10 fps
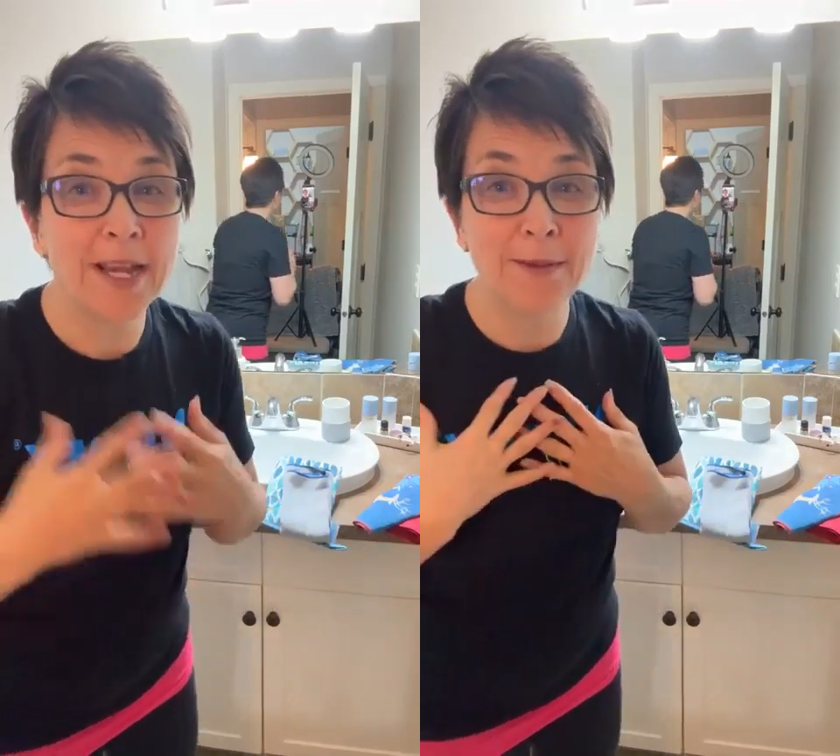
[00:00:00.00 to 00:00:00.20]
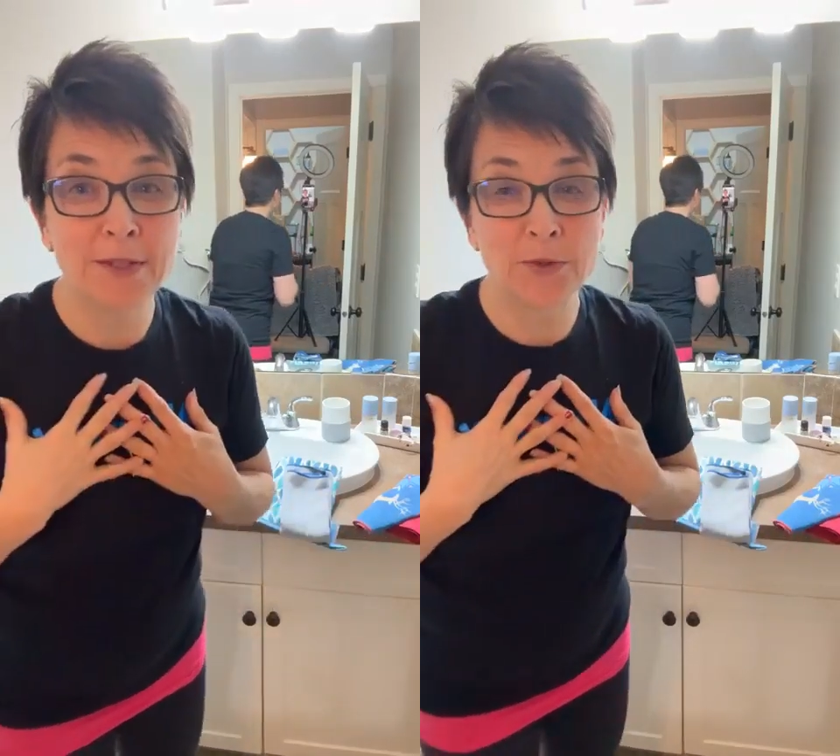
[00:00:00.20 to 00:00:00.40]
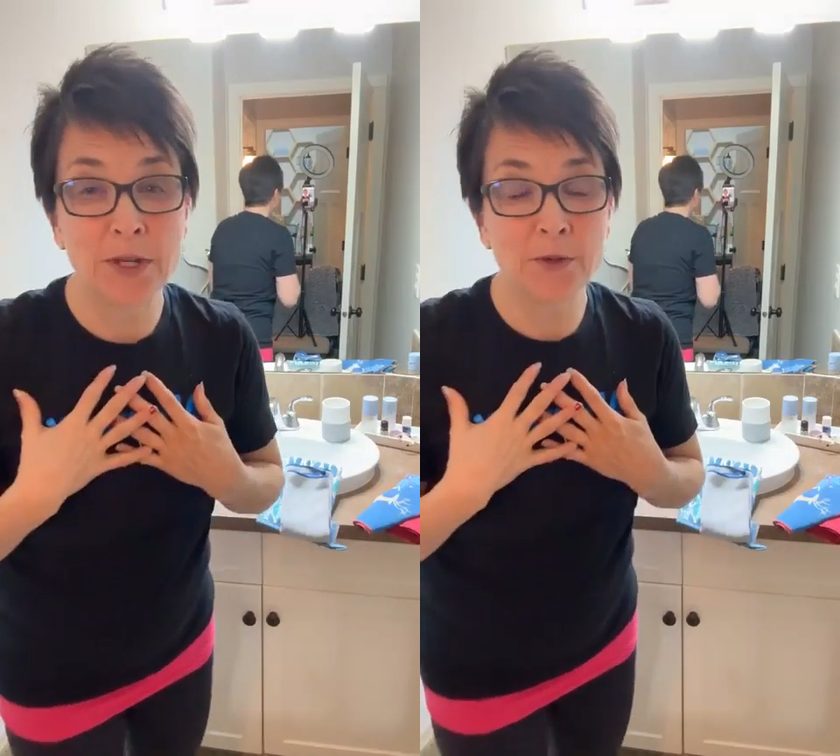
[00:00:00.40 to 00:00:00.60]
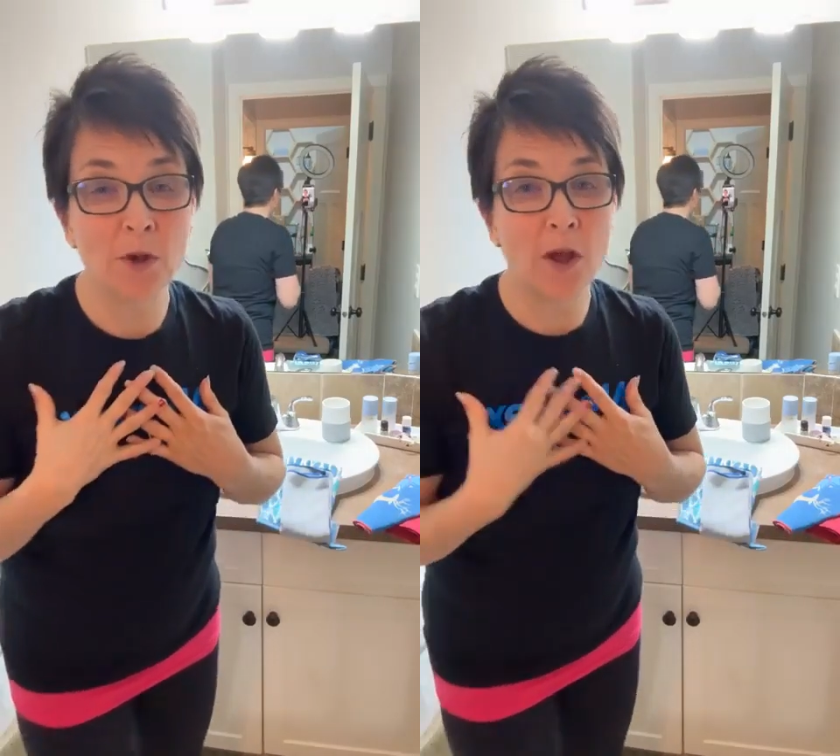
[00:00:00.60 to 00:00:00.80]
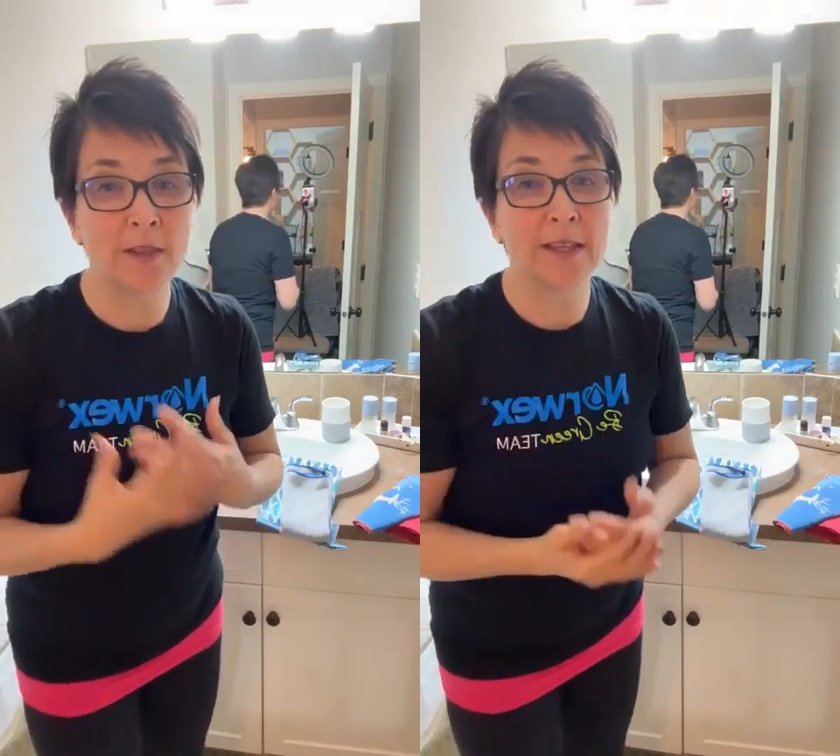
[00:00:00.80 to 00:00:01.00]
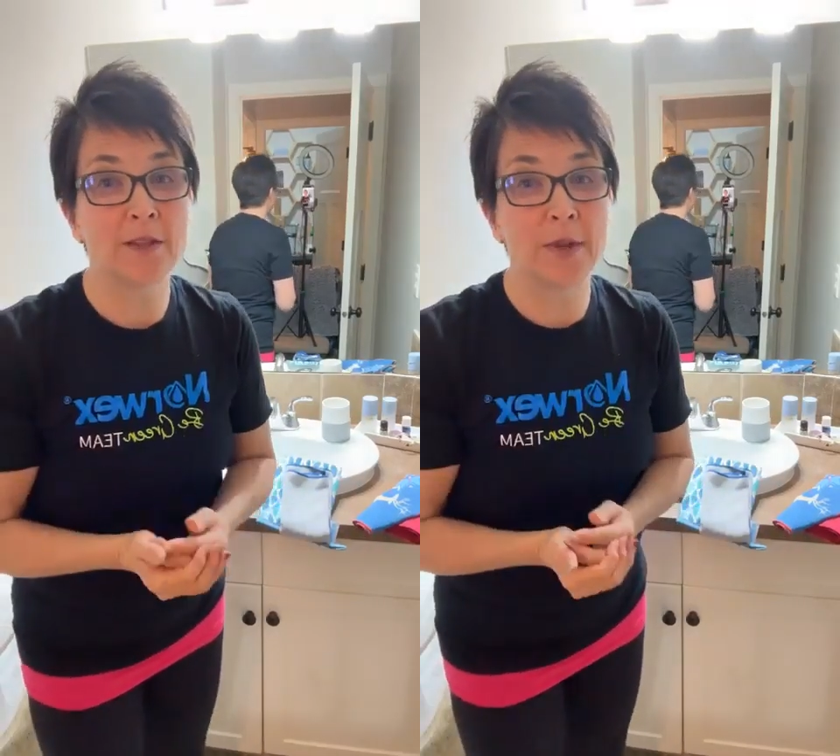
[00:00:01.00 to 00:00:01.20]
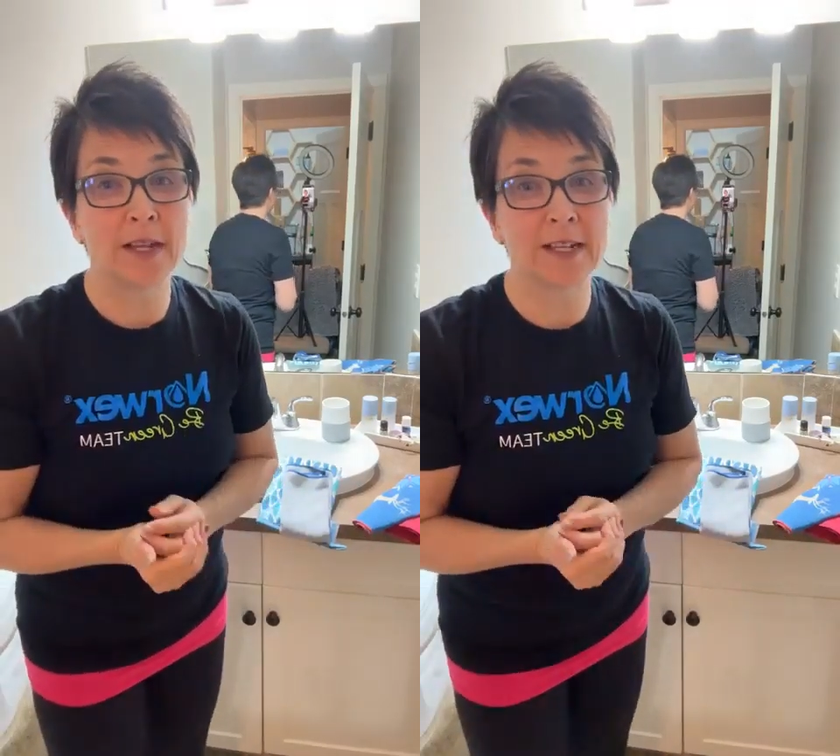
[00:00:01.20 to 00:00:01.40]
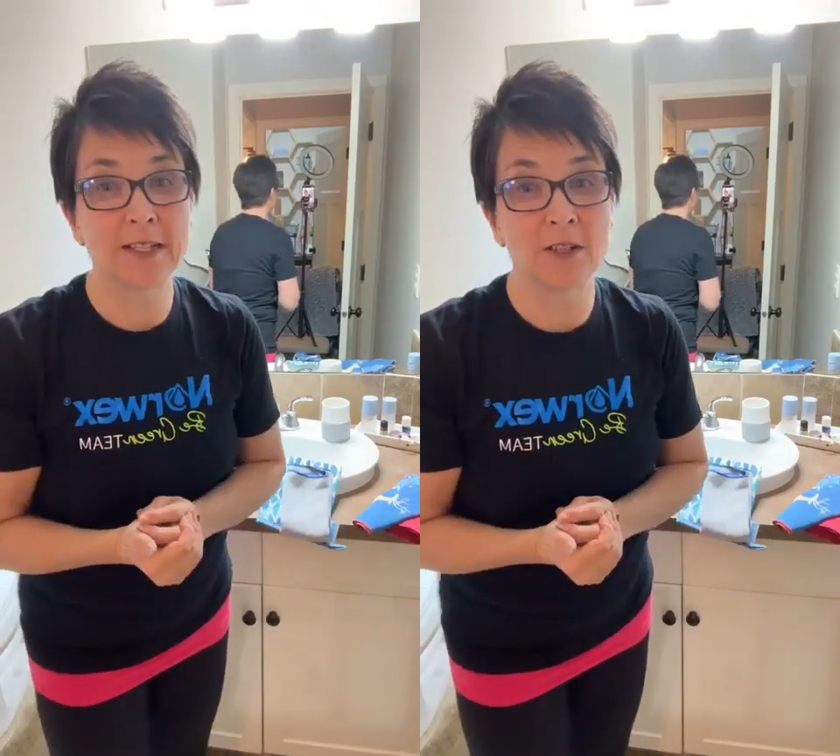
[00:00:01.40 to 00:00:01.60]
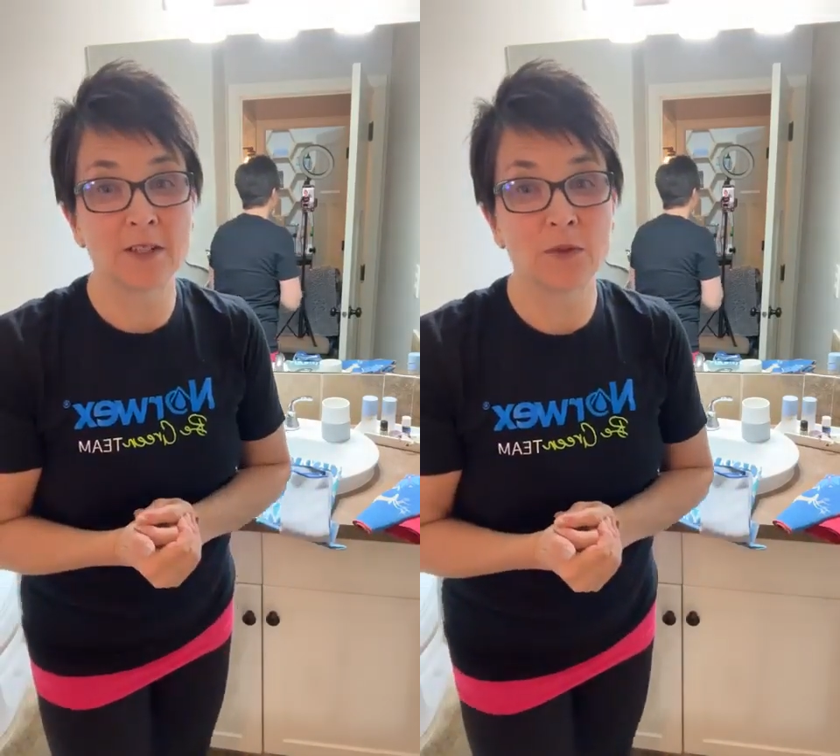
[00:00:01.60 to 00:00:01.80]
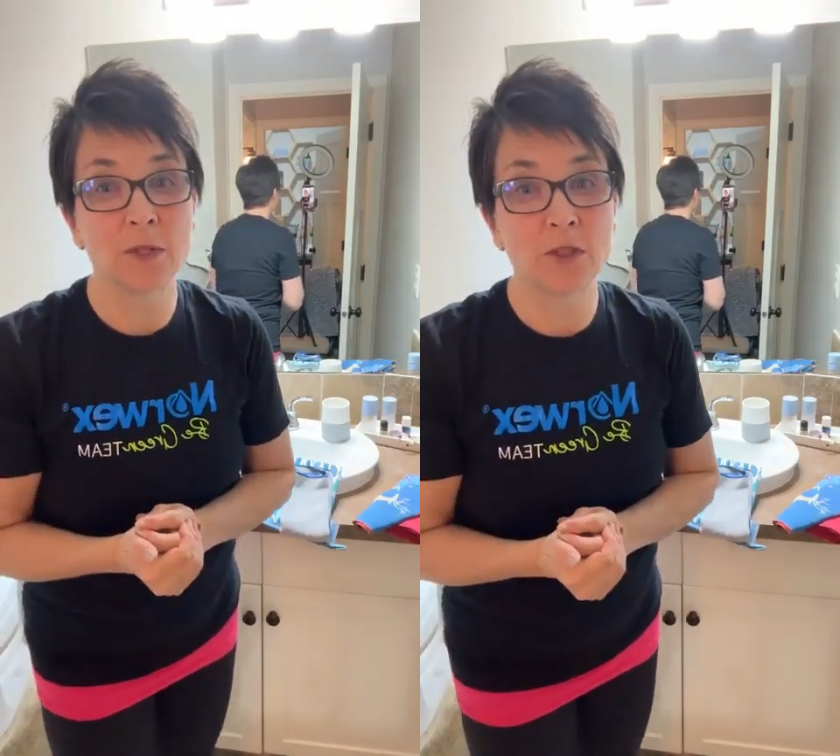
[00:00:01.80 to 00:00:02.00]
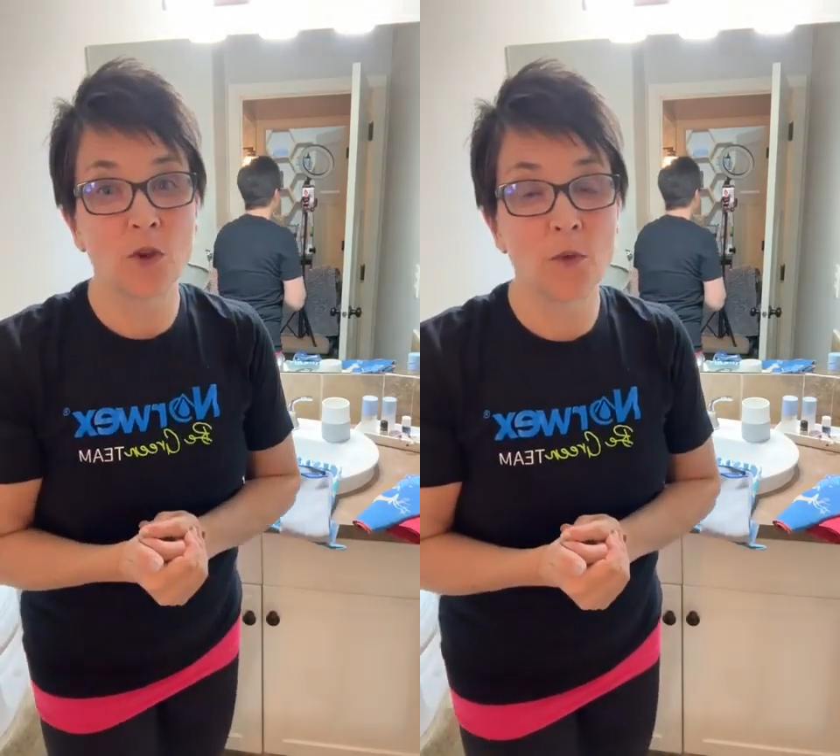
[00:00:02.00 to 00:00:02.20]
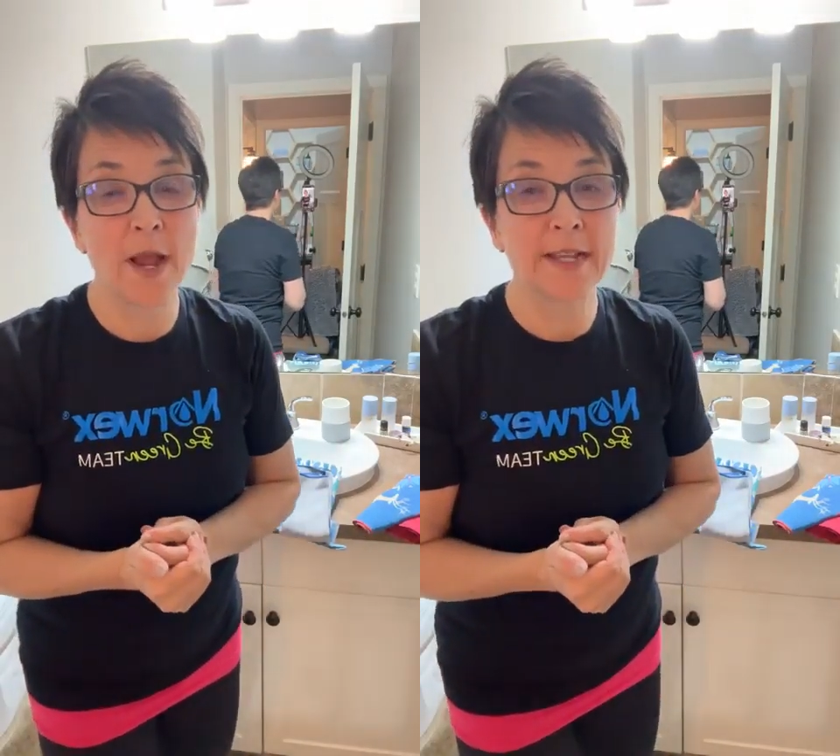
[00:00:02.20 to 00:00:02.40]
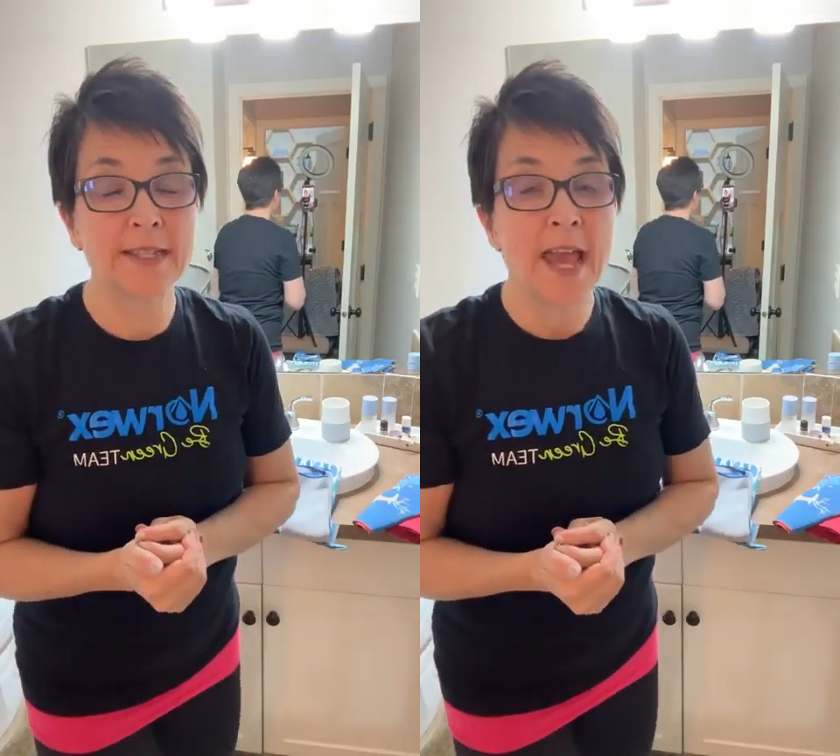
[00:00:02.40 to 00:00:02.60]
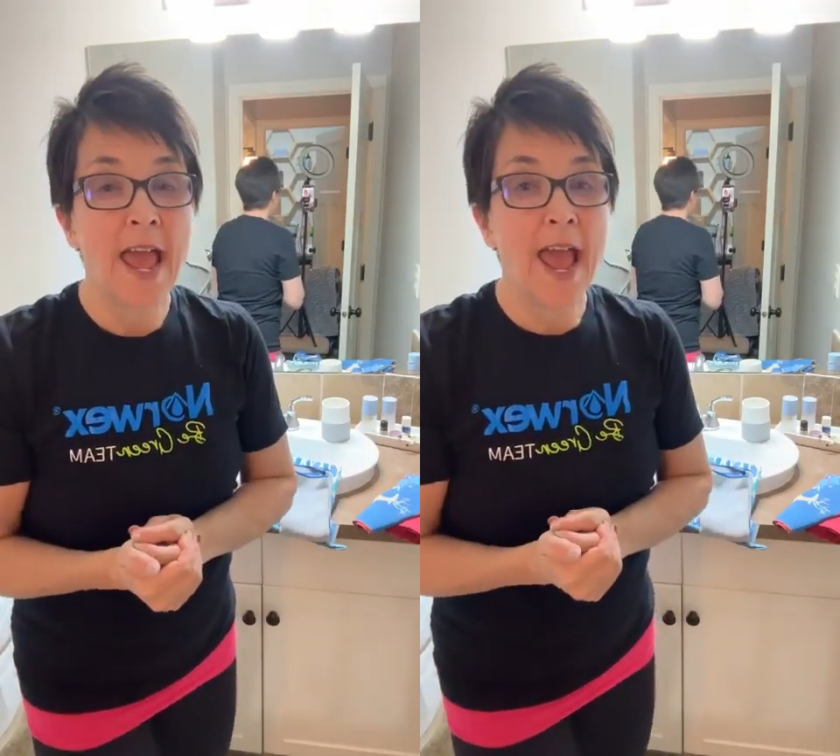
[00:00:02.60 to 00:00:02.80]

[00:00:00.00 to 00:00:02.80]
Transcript: my name is Rena Roth, independent consultant with Norwex,